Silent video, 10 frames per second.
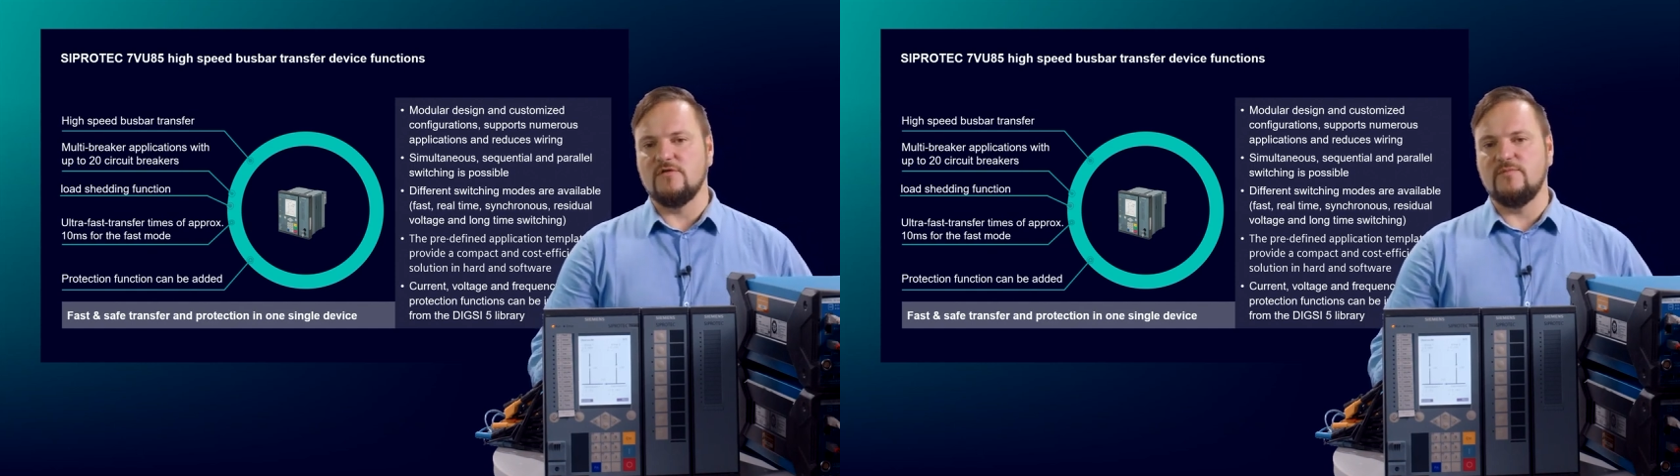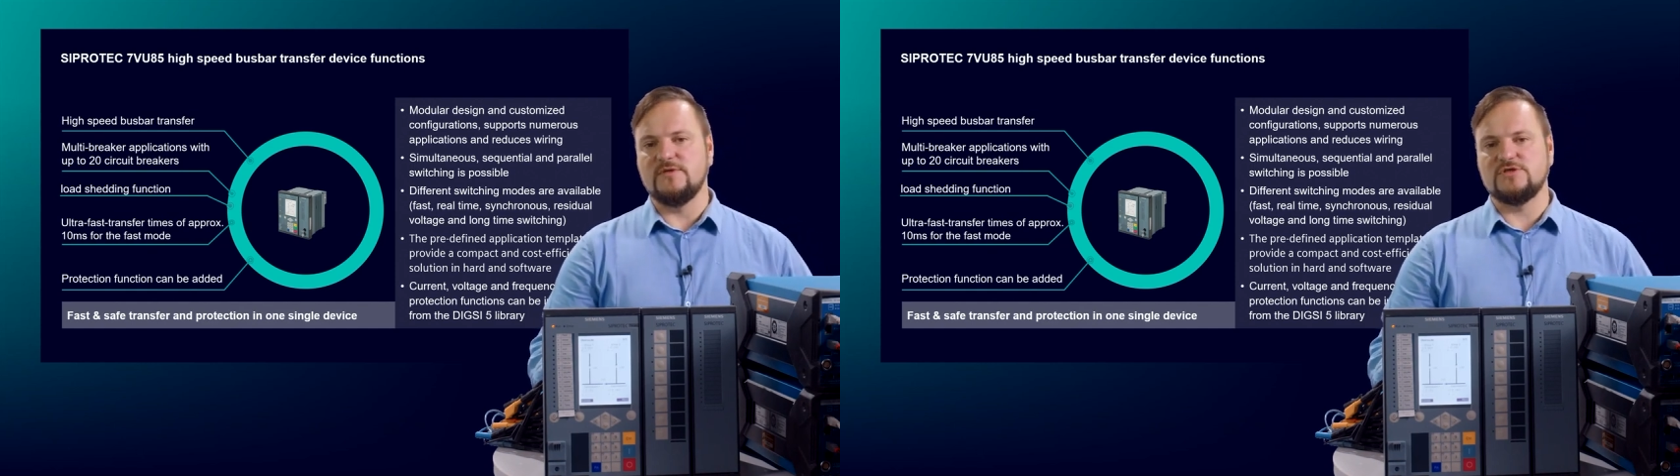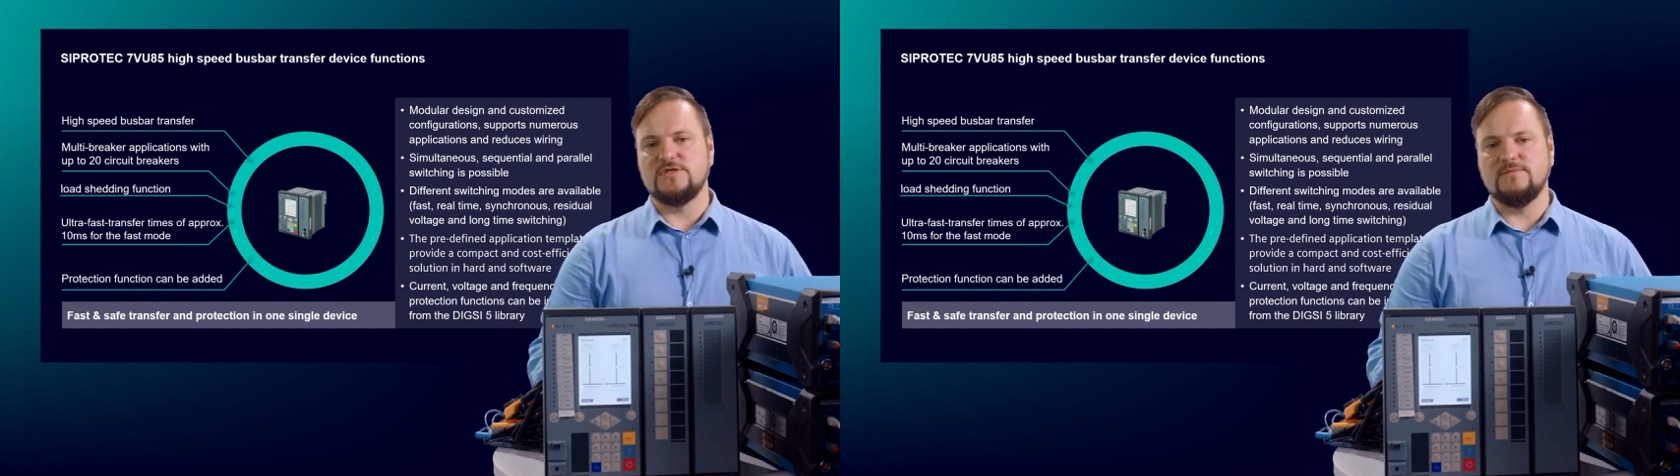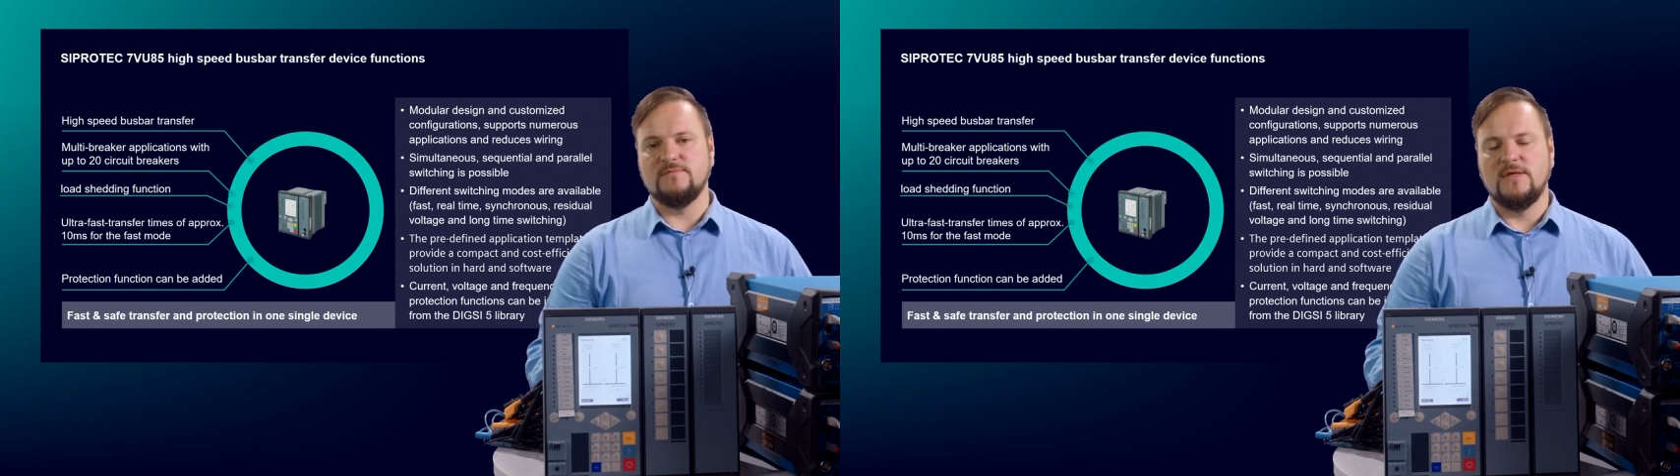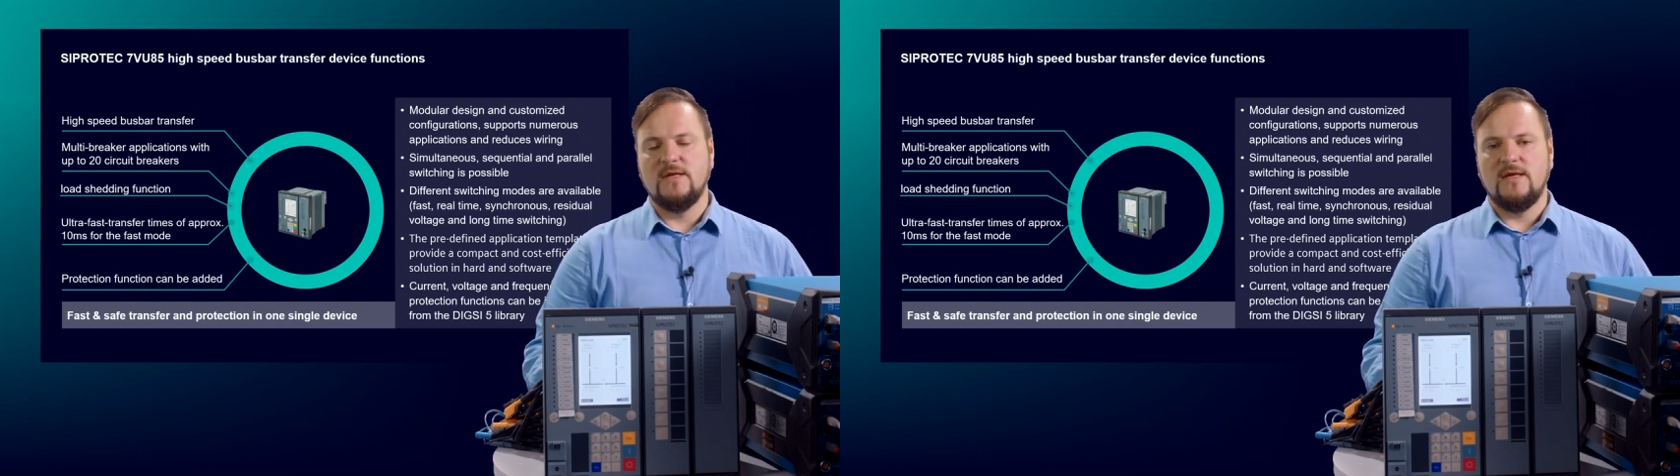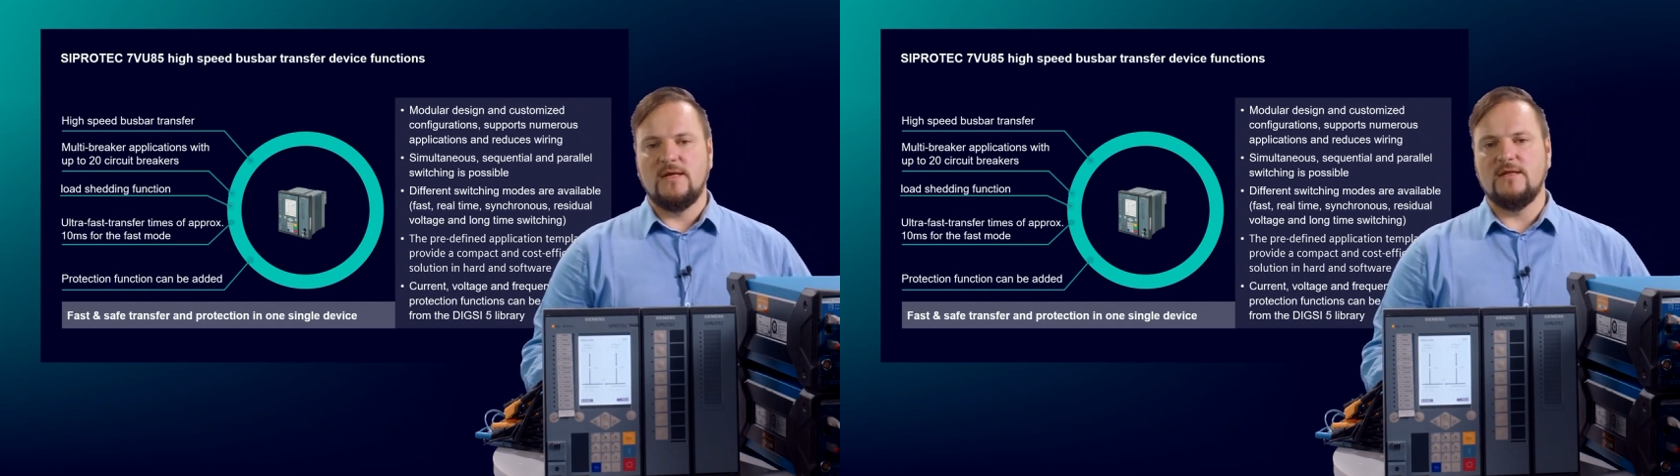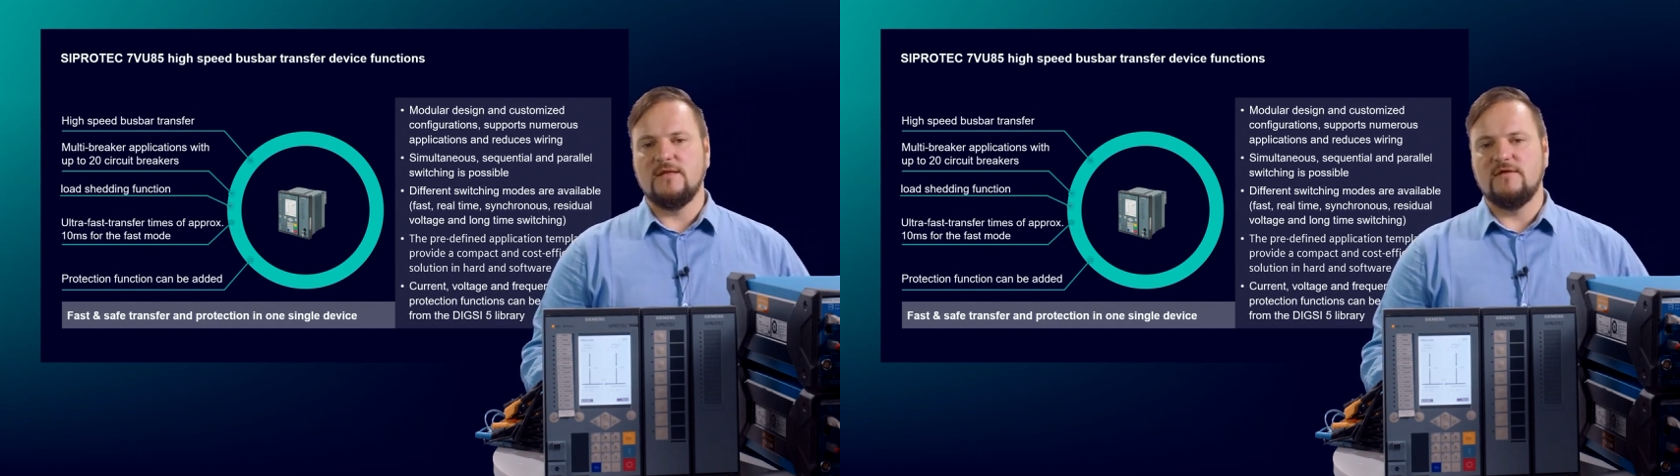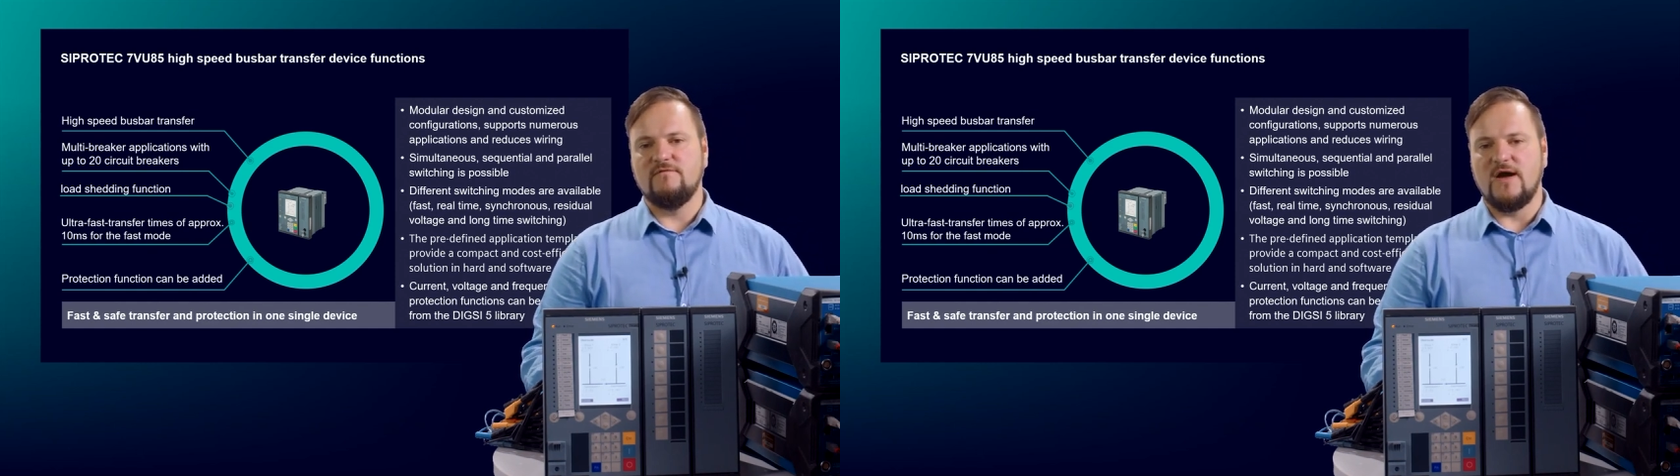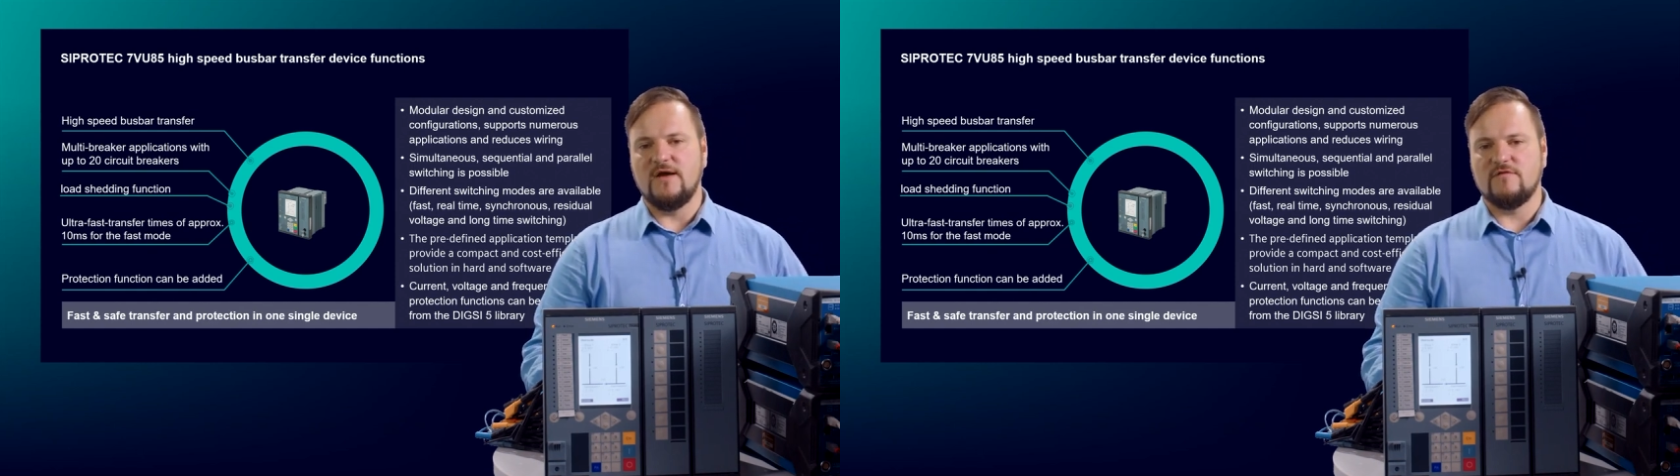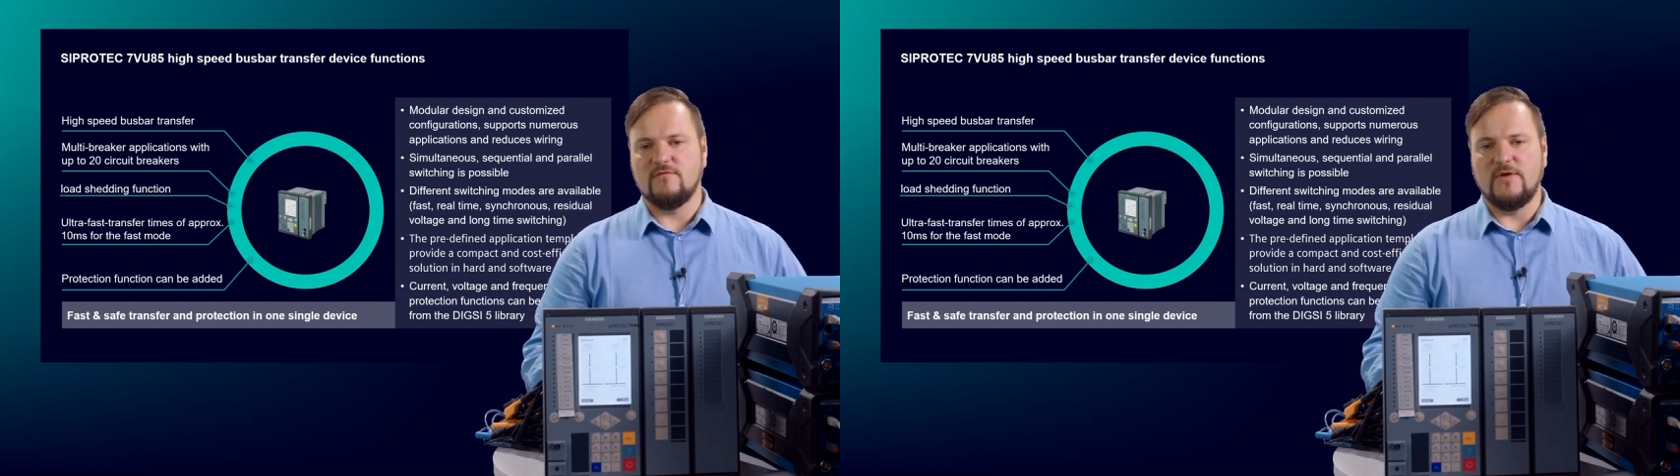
switching in the device.